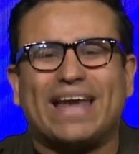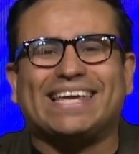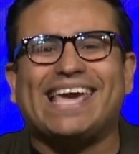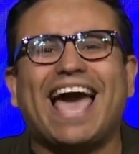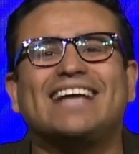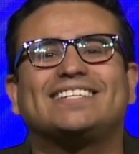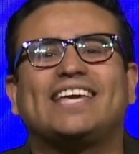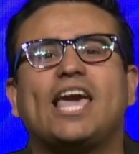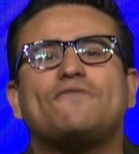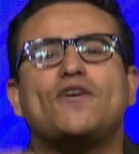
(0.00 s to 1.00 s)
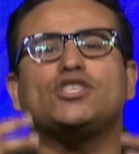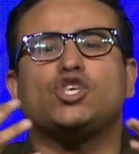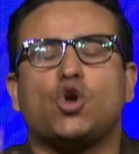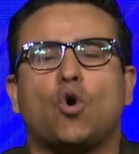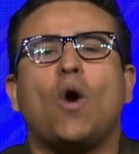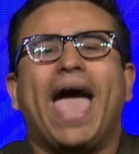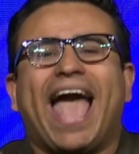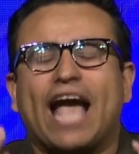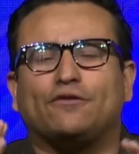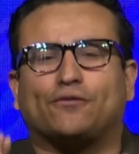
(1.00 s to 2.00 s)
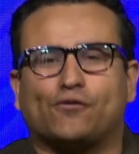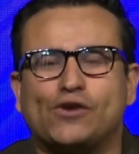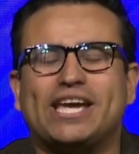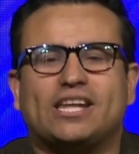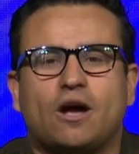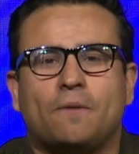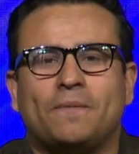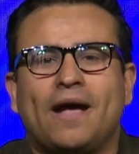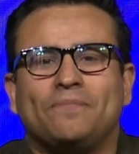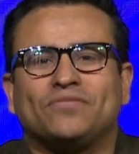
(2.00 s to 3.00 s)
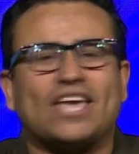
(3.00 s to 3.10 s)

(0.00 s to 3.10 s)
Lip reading: and he has given you a freedom